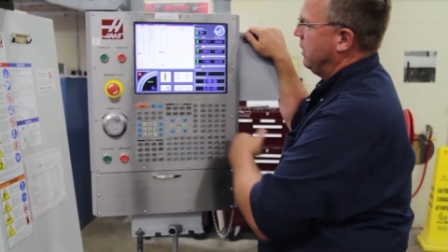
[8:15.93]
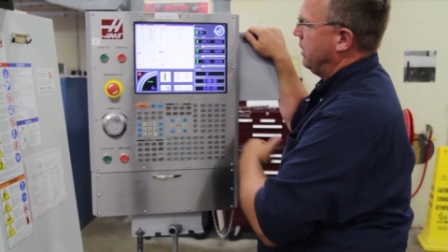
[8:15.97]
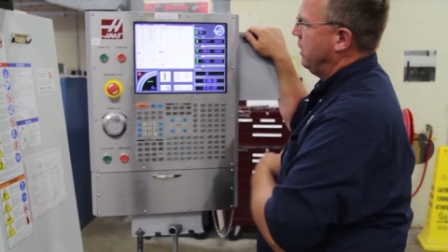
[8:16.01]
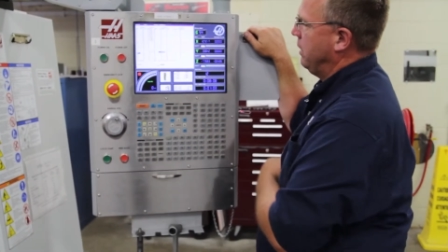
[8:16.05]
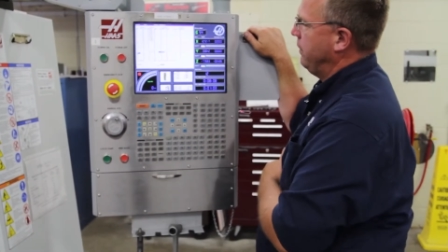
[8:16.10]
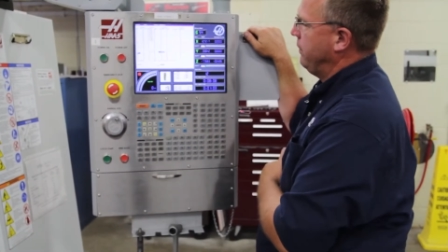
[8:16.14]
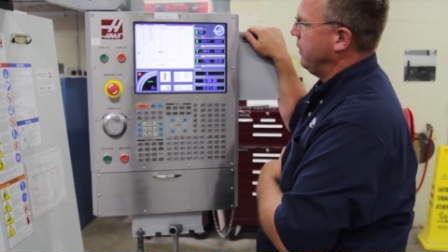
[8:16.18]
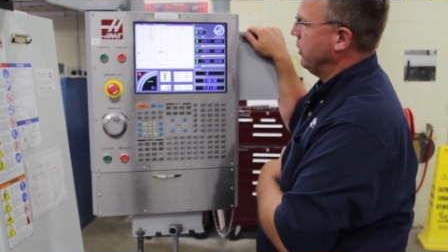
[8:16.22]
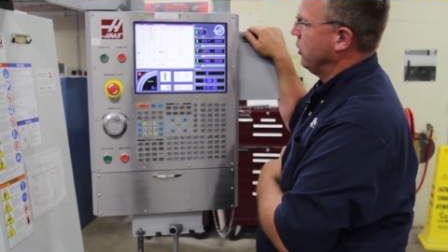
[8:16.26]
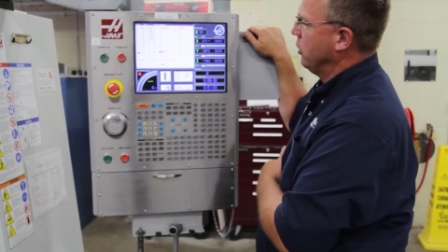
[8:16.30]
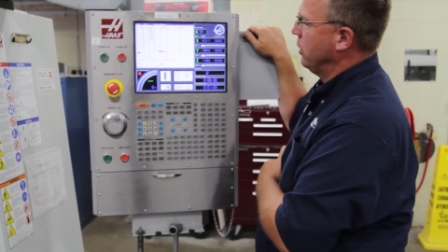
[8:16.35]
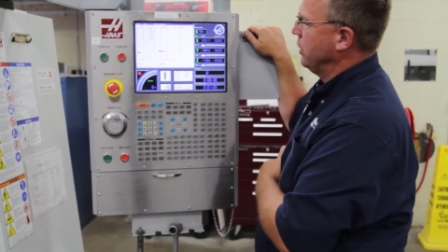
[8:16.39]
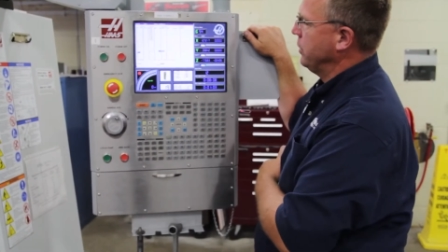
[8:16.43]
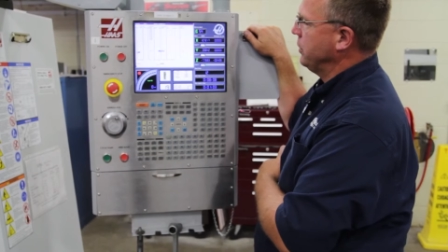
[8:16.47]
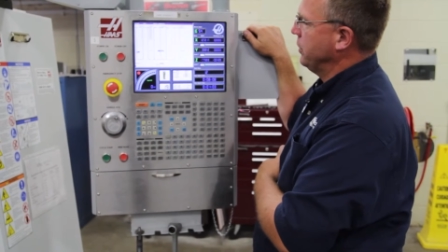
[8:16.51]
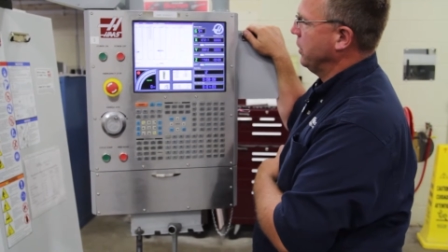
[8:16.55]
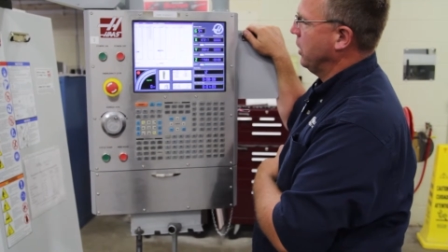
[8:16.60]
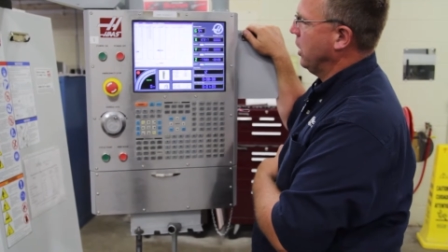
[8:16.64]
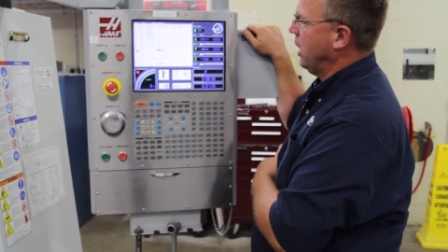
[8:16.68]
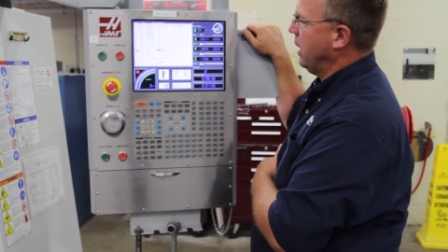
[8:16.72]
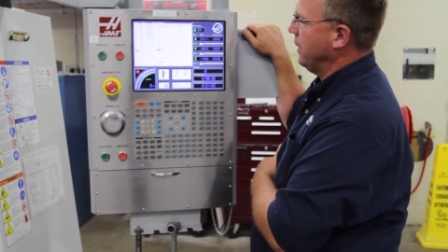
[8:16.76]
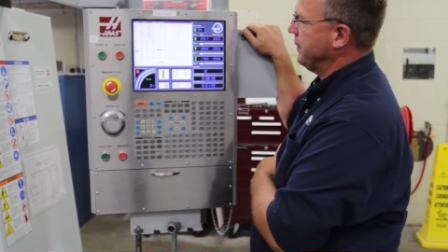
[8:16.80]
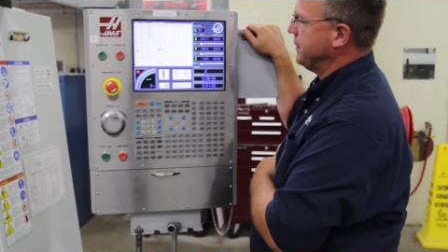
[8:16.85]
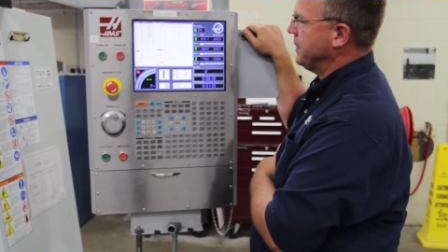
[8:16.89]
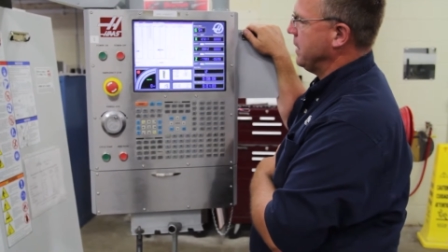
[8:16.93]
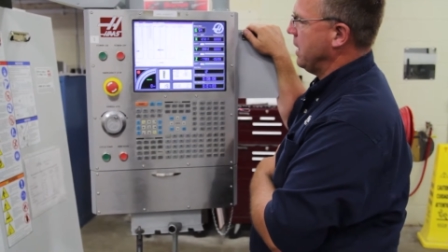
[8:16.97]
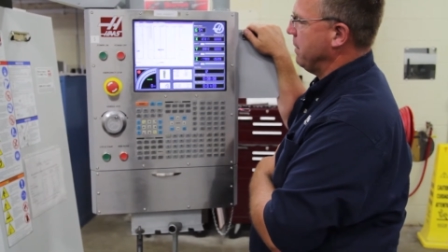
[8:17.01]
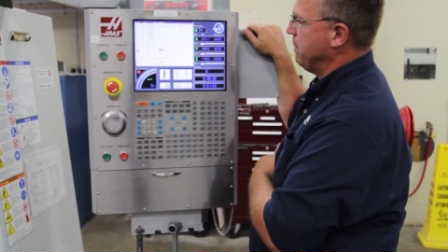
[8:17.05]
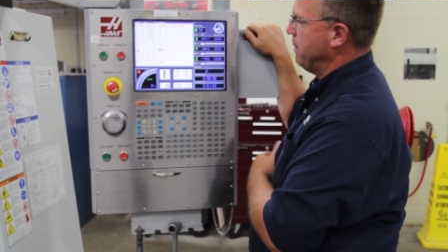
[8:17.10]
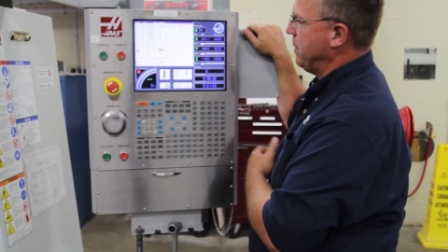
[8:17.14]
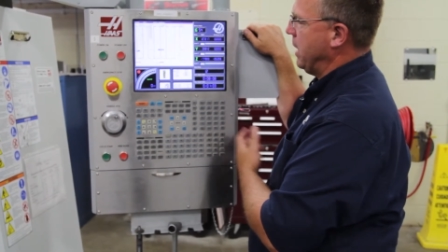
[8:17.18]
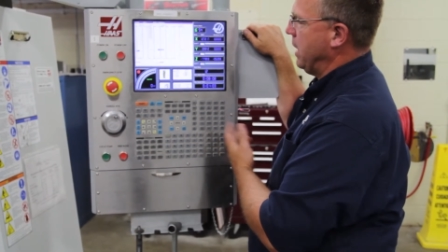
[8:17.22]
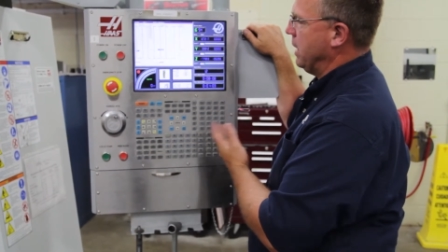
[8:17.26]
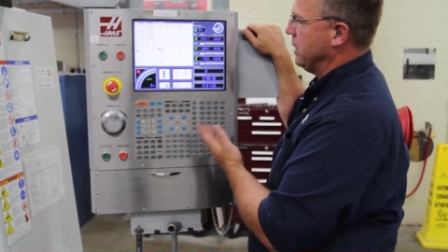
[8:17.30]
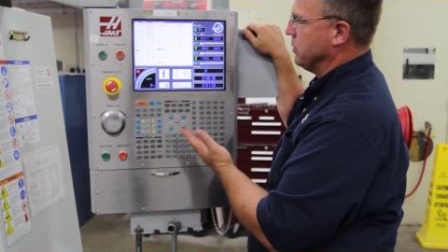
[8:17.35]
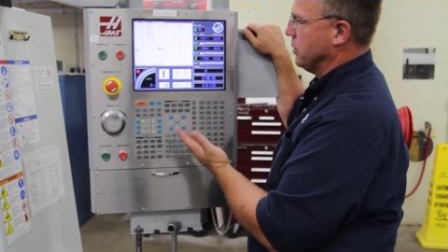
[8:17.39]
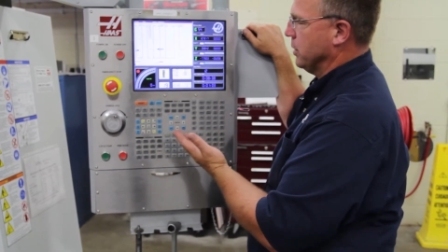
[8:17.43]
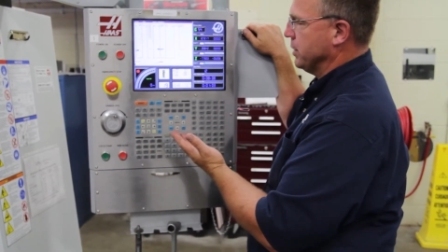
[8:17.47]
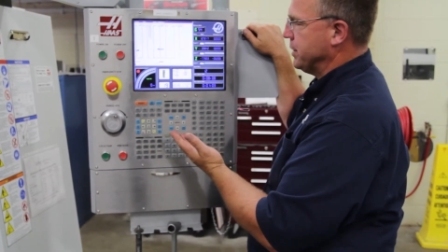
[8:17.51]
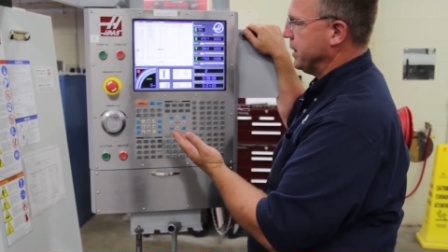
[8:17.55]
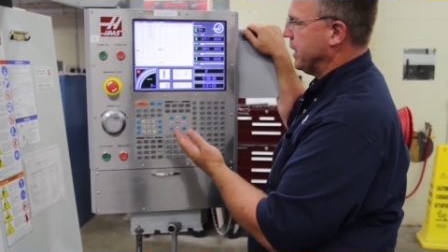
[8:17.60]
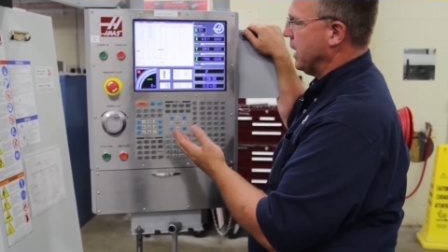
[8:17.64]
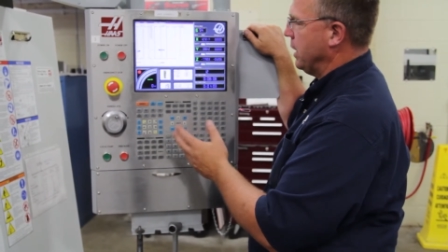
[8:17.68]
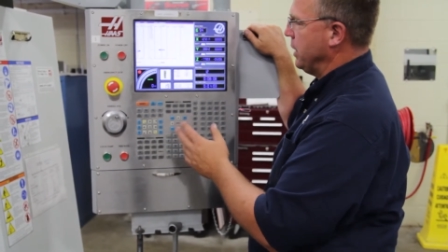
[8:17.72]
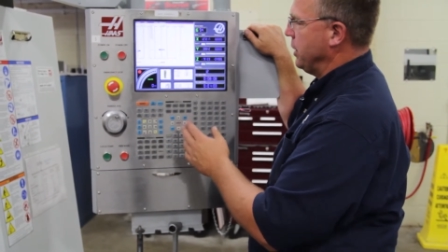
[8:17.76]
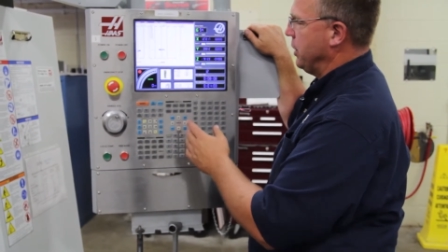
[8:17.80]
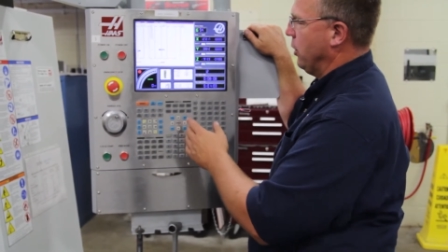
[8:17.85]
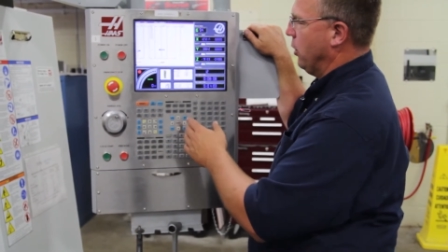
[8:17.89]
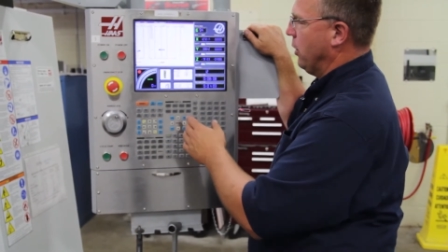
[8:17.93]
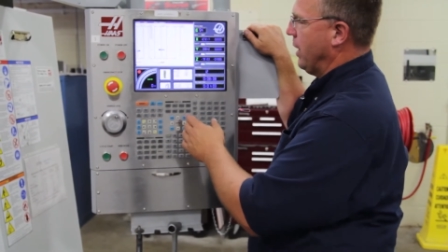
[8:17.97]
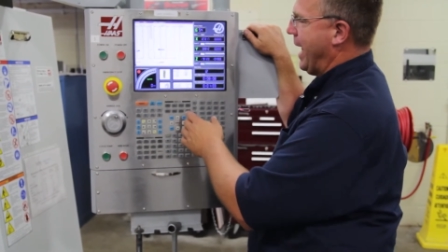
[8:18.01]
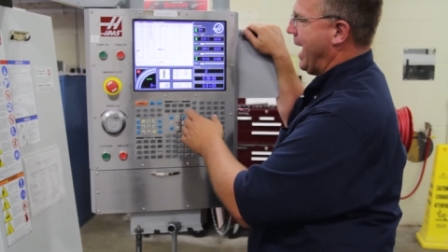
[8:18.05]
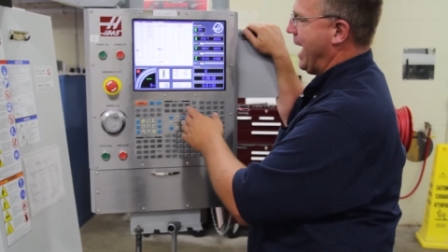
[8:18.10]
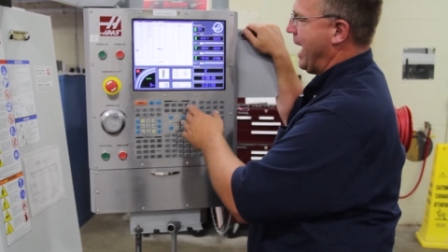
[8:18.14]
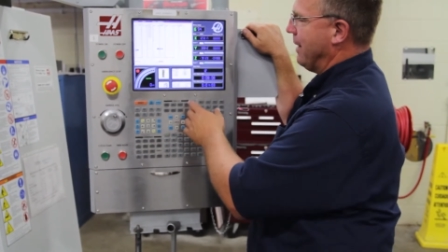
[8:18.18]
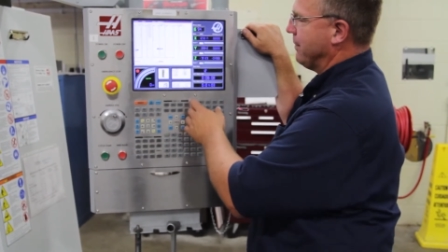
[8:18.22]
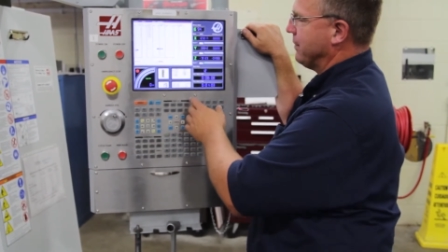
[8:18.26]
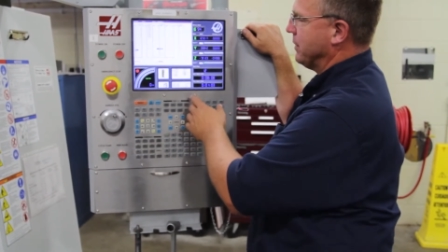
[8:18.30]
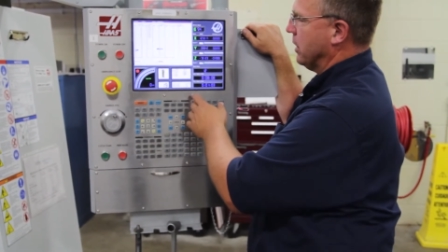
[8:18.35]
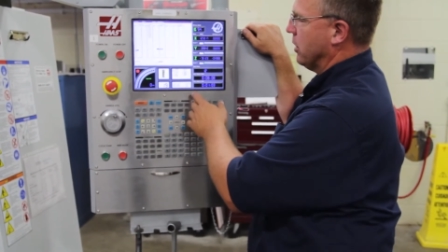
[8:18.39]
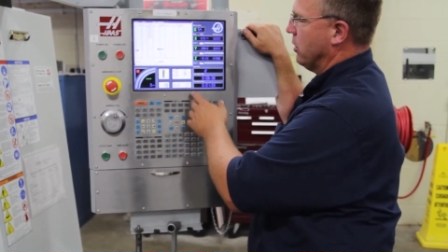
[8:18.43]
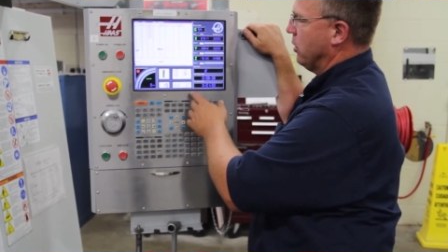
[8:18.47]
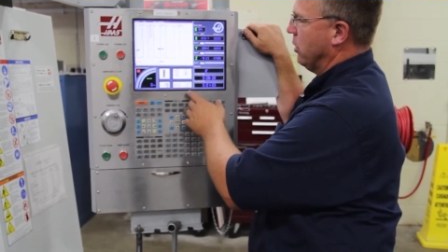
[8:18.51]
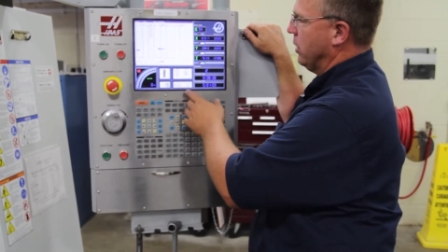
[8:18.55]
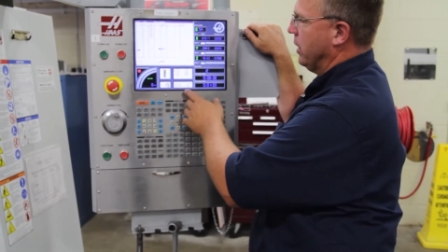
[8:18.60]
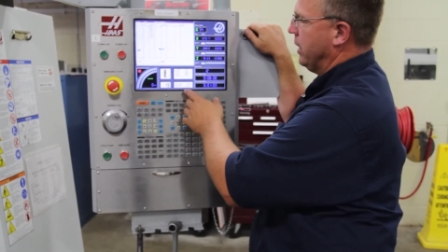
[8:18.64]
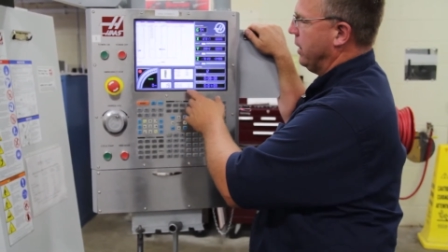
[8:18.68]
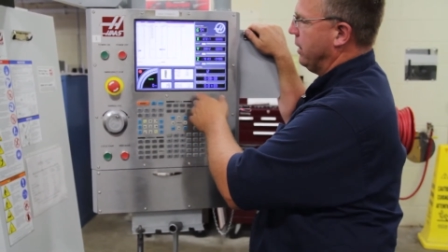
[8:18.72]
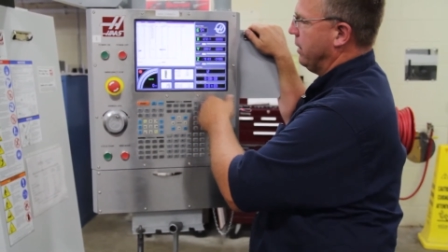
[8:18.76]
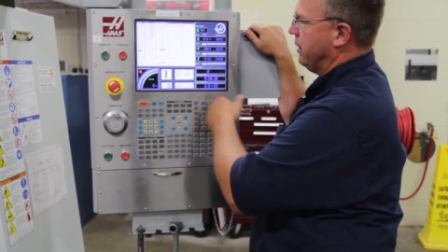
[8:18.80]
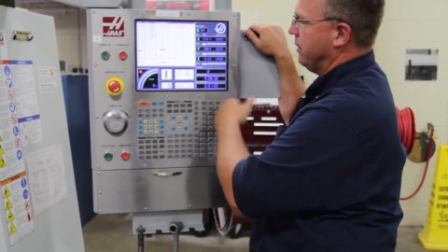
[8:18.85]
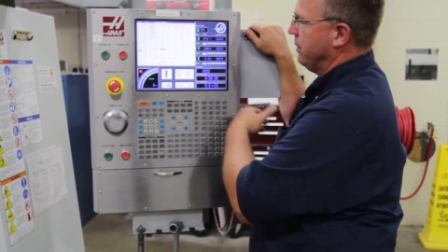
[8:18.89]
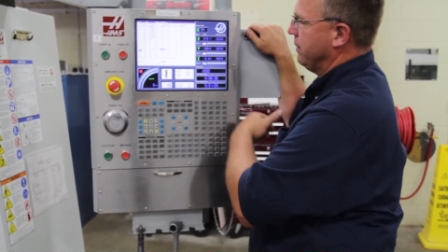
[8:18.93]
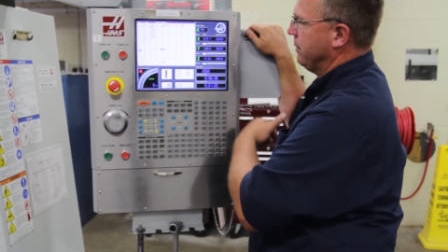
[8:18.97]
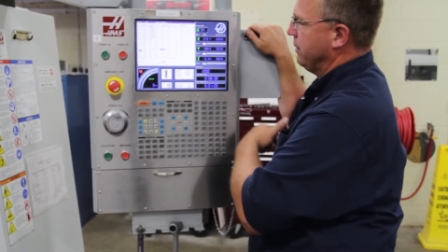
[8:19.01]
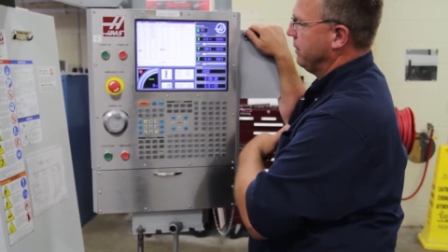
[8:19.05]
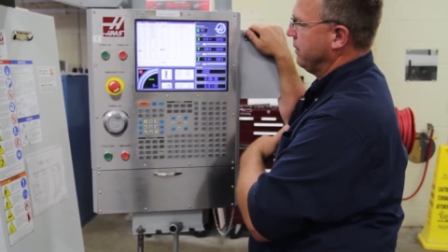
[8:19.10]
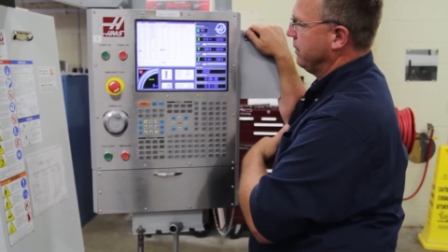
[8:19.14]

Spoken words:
And if you go into your offset page, once again, you don't have to go here.